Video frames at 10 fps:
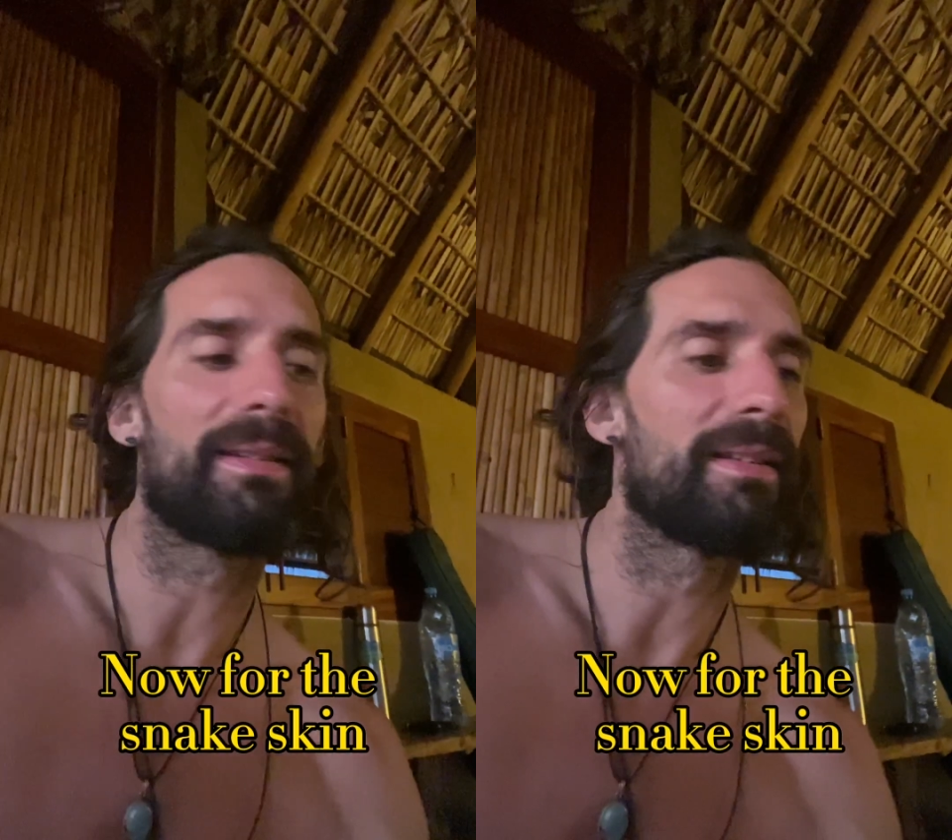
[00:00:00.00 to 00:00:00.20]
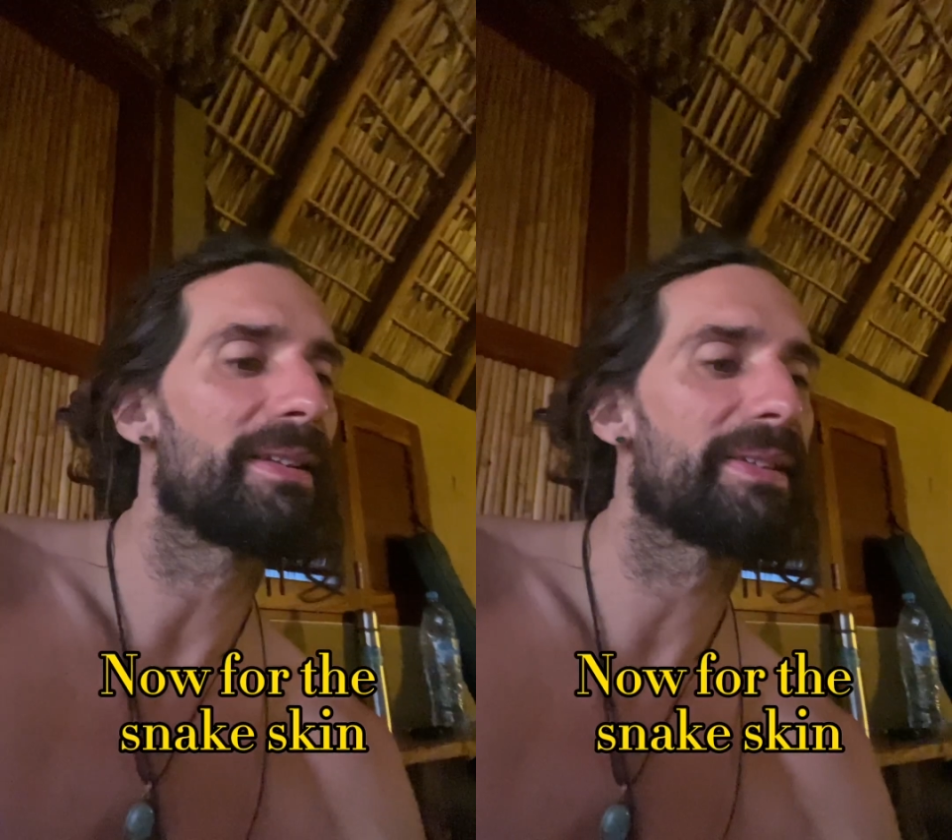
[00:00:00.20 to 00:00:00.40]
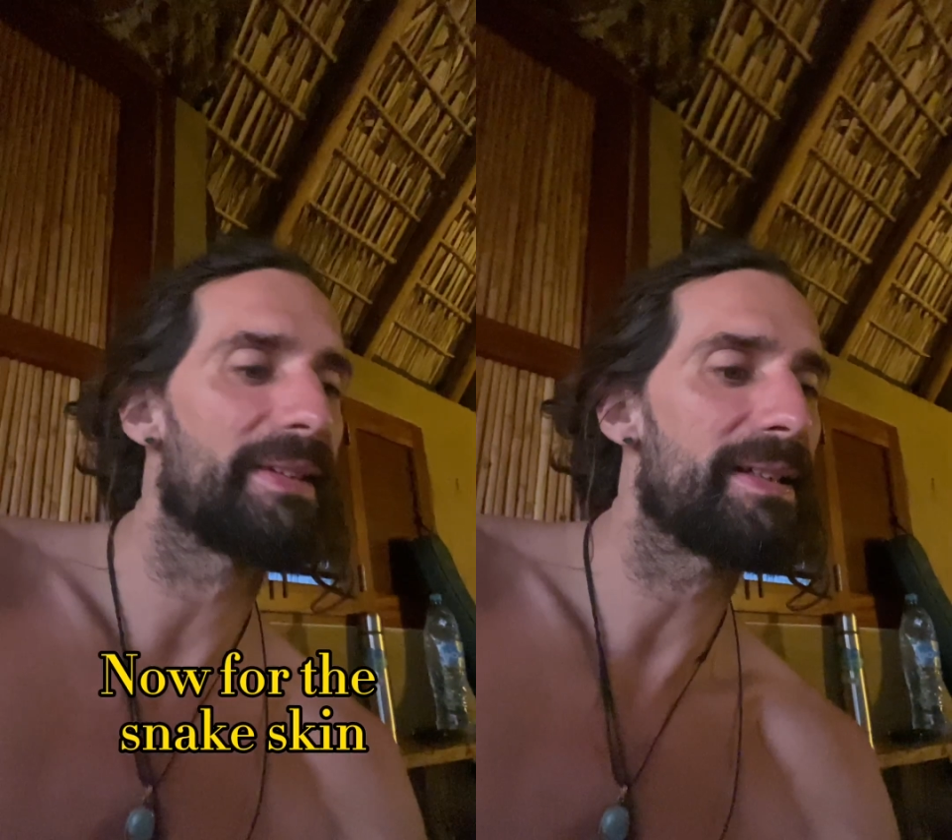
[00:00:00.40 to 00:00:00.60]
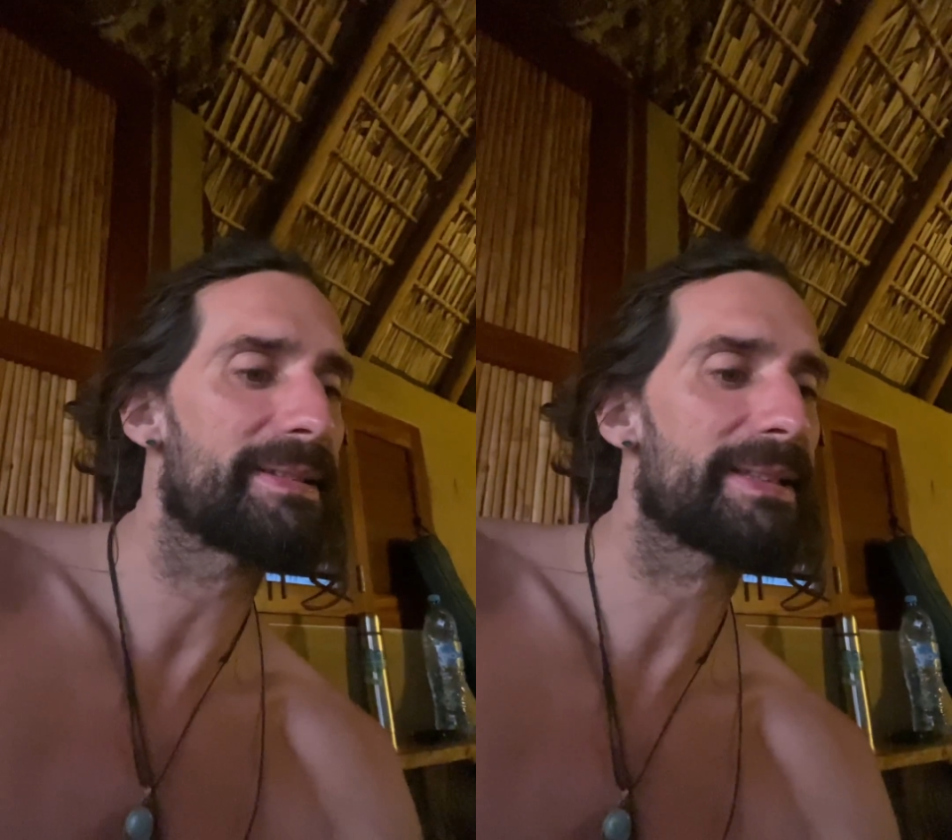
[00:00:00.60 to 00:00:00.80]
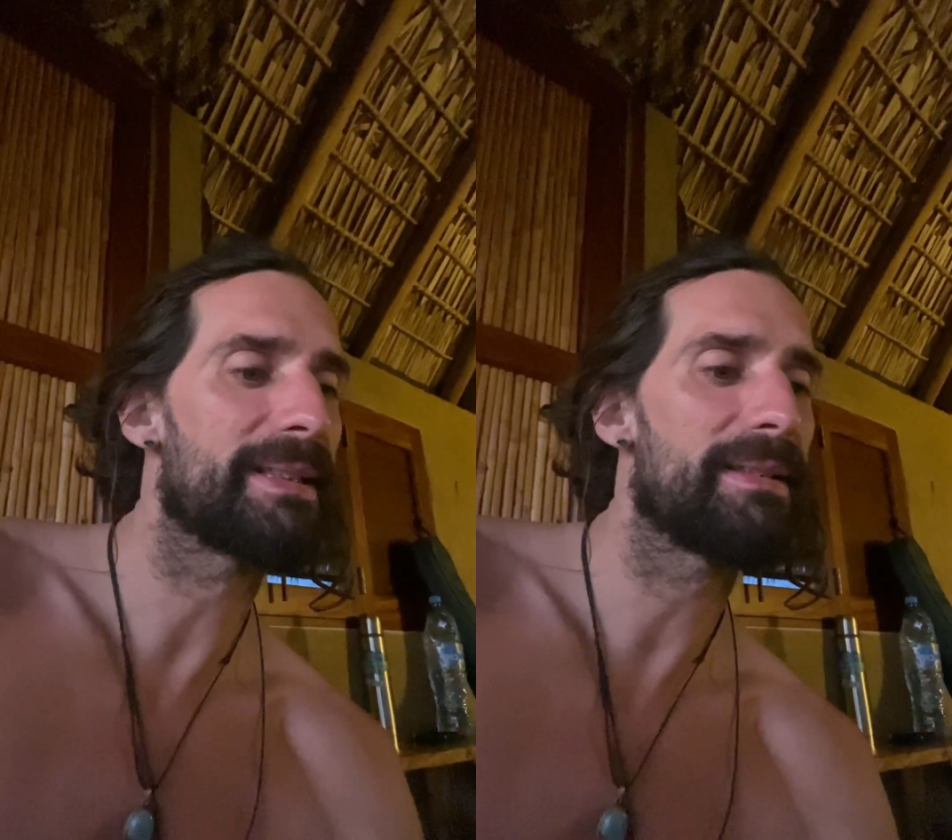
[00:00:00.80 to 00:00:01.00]
the snake
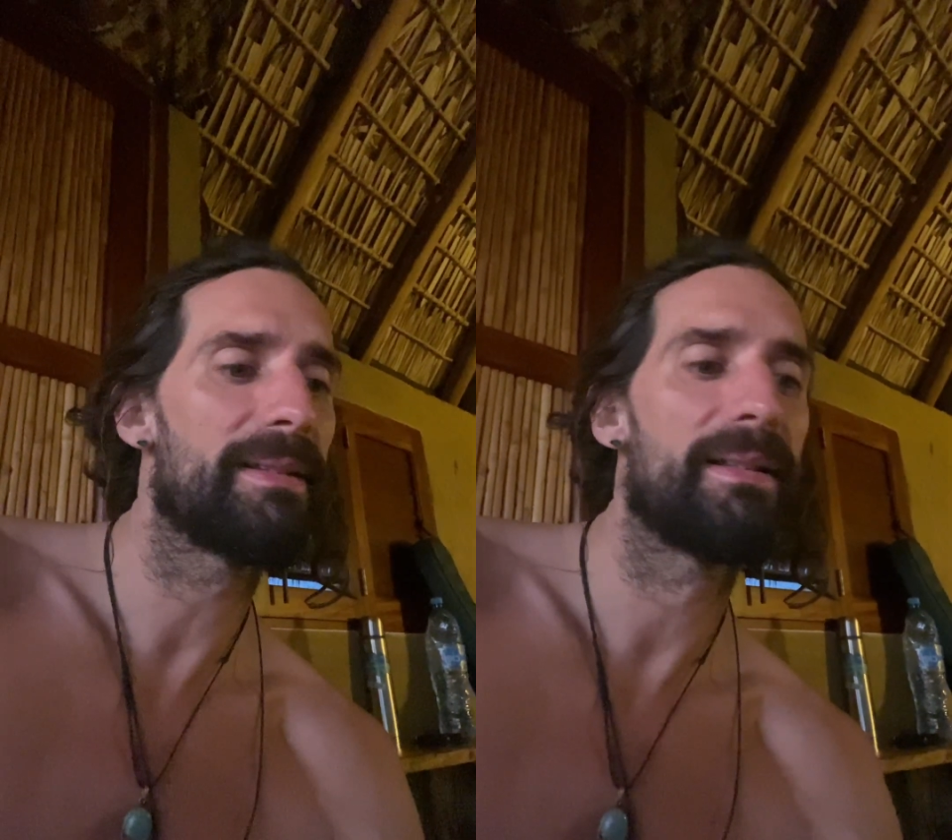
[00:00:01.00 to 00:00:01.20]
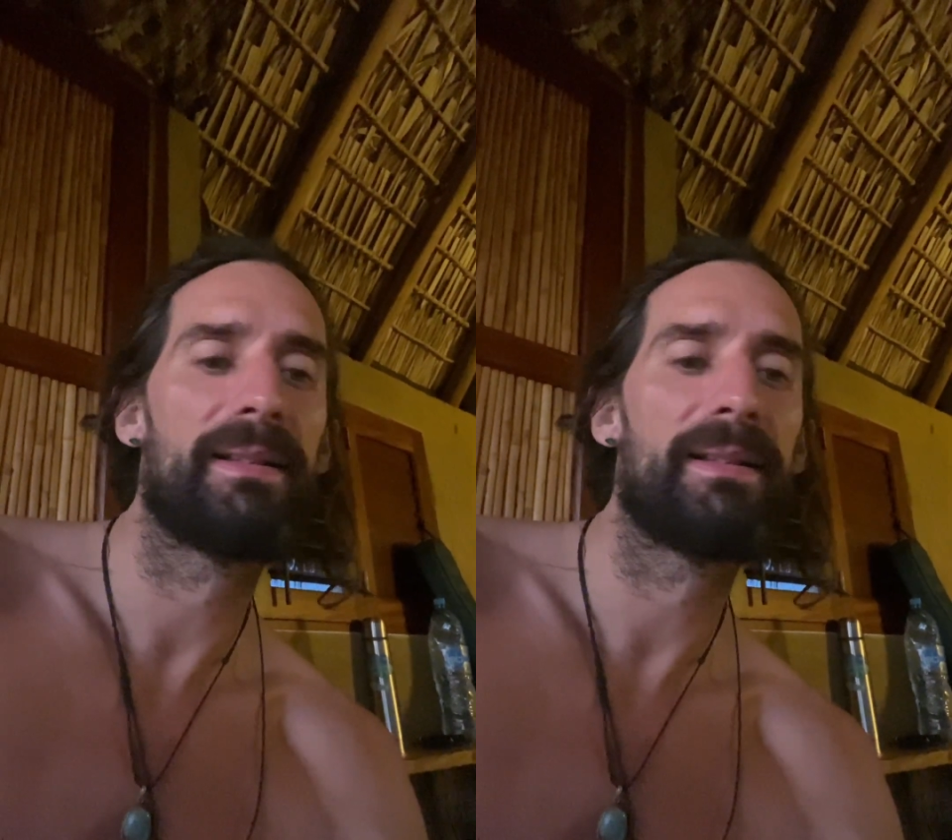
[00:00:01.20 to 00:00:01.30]
skin,